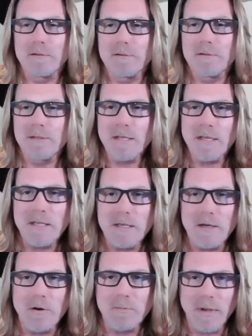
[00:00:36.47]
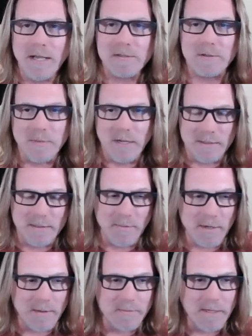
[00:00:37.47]
CEO mastermind
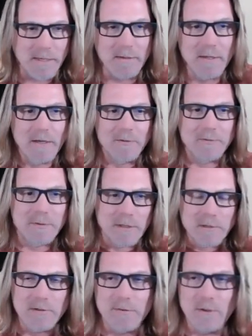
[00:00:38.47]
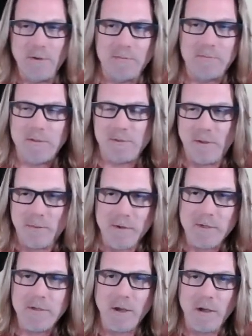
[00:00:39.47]
coming up. Now, for those of you, so I'm
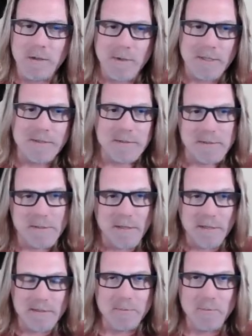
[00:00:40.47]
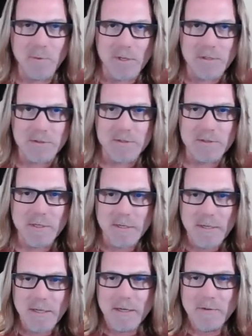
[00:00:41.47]
going to talk about this until I get some questions.
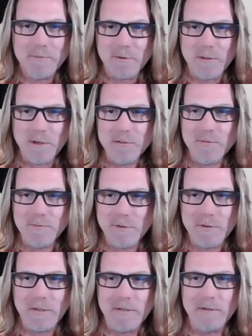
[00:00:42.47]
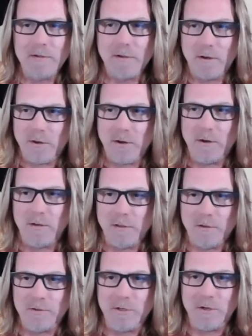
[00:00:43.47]
For those of you that are a
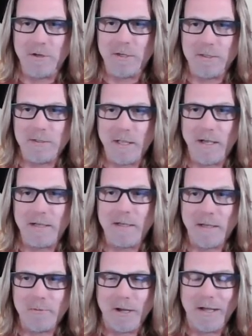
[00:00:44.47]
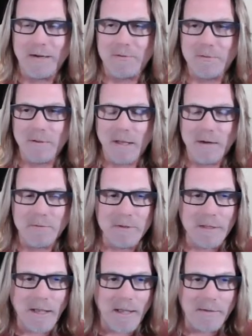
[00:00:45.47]
little curious, like, well, I don't
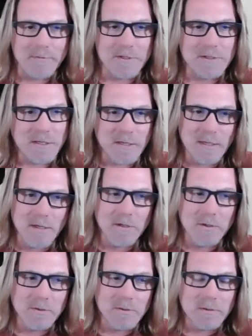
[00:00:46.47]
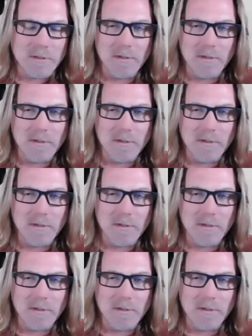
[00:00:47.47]
really have a CEO.